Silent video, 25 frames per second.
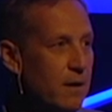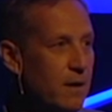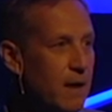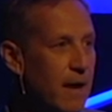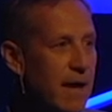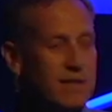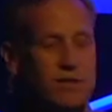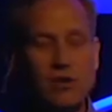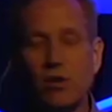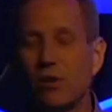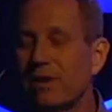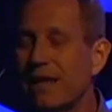
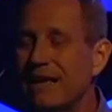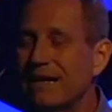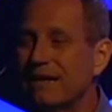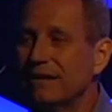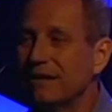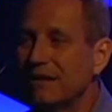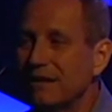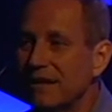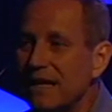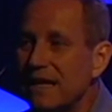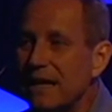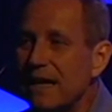And so they
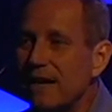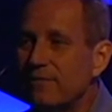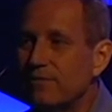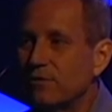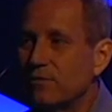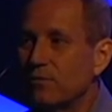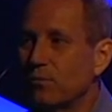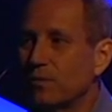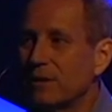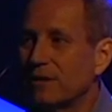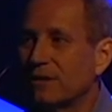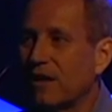lived
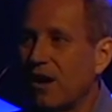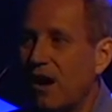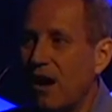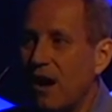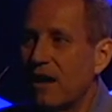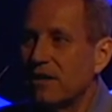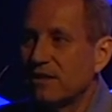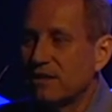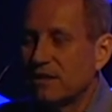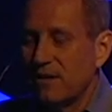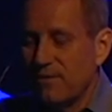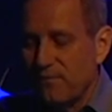with
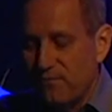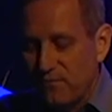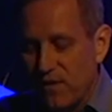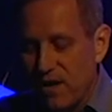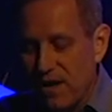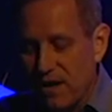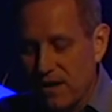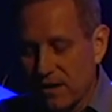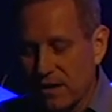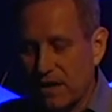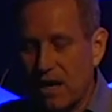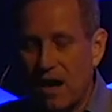constant
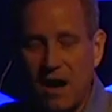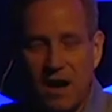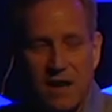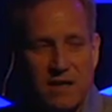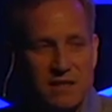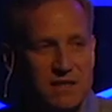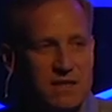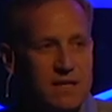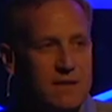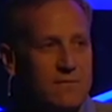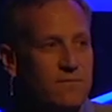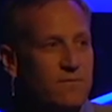fear,
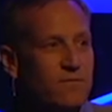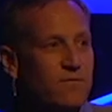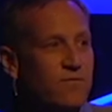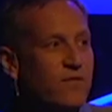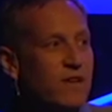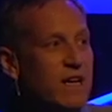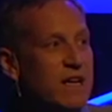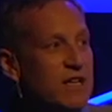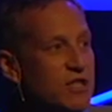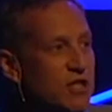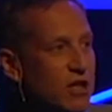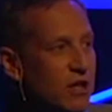constant
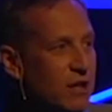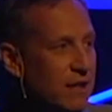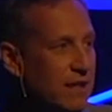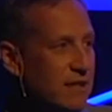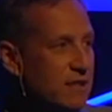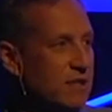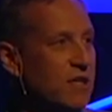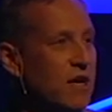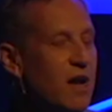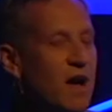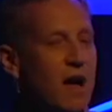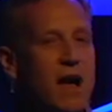
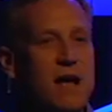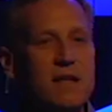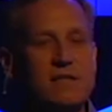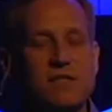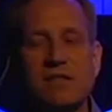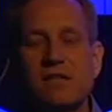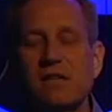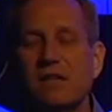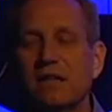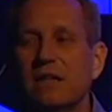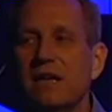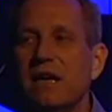vigilance,
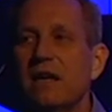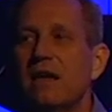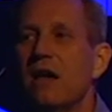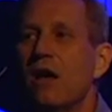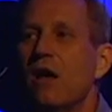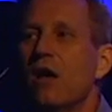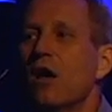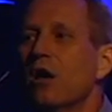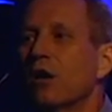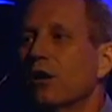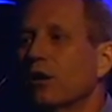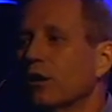constantly
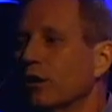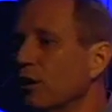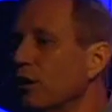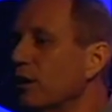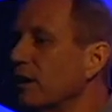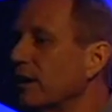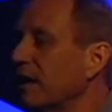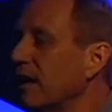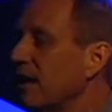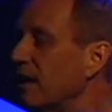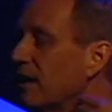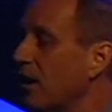
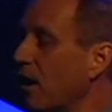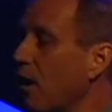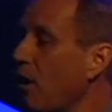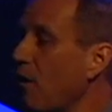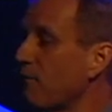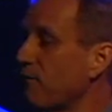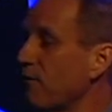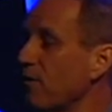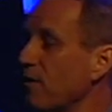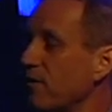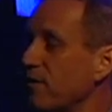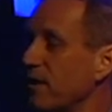looking
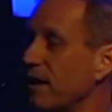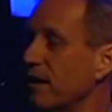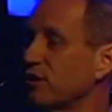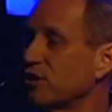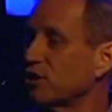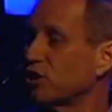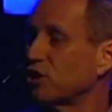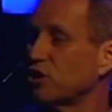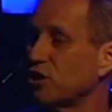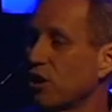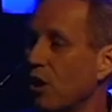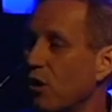over their
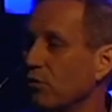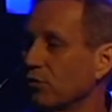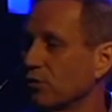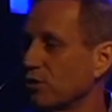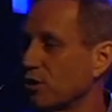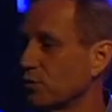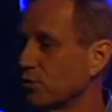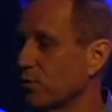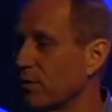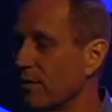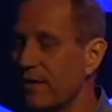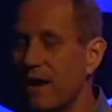
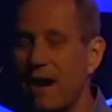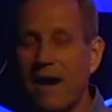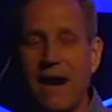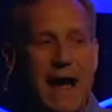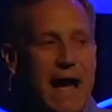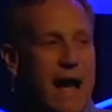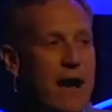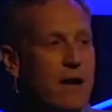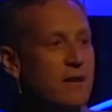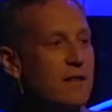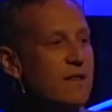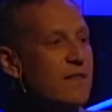shoulders. When they're
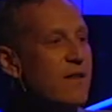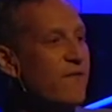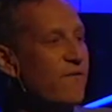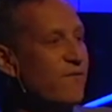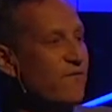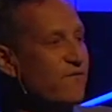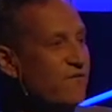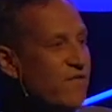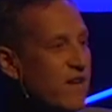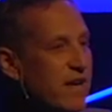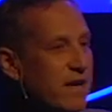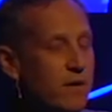out in the
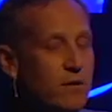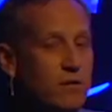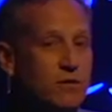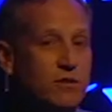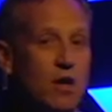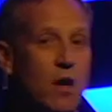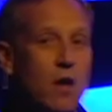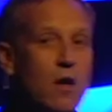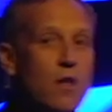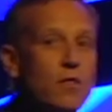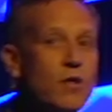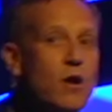fields,
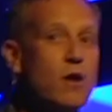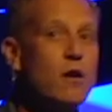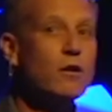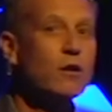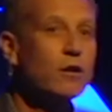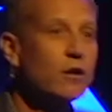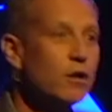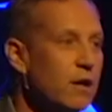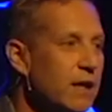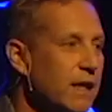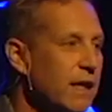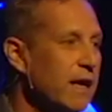they're
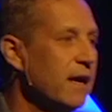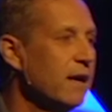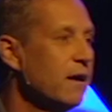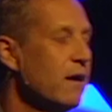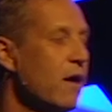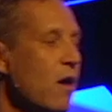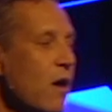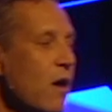looking